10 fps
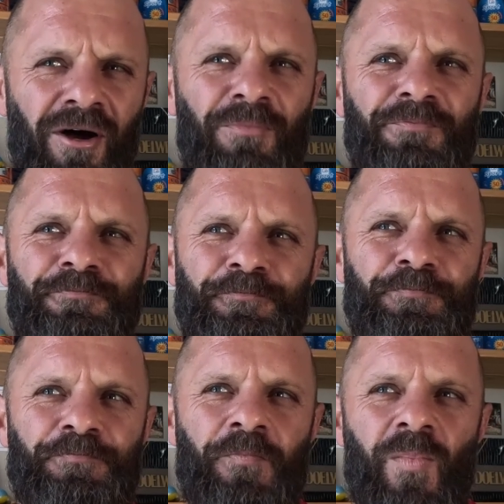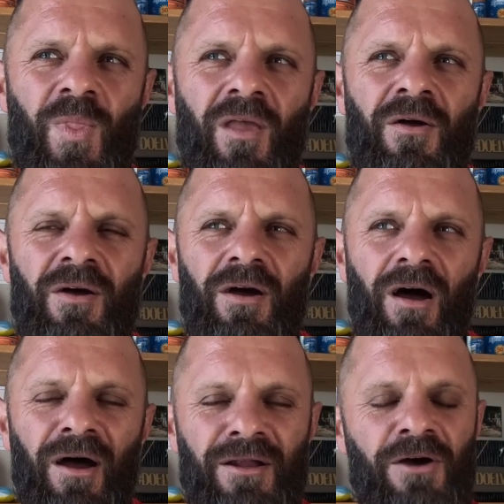up,
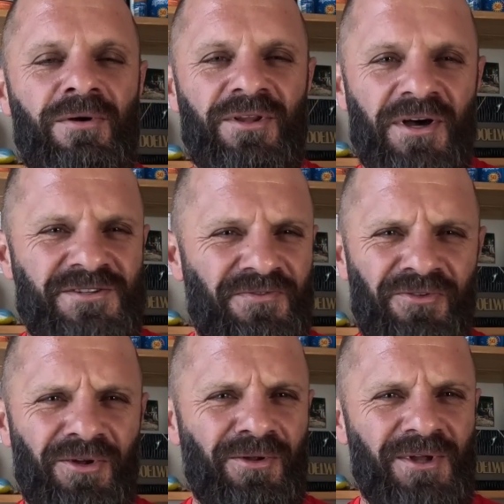I know it does feel